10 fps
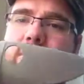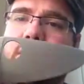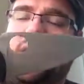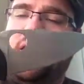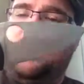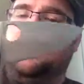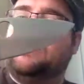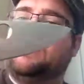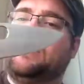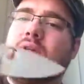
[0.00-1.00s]
the
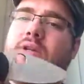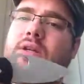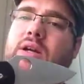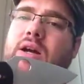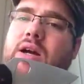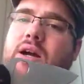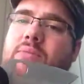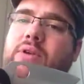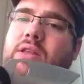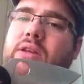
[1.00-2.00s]

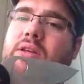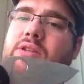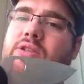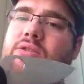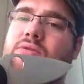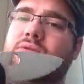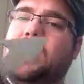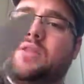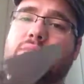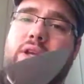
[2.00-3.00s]
ability to
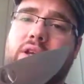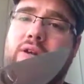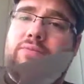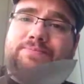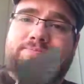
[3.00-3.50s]
get the blade out,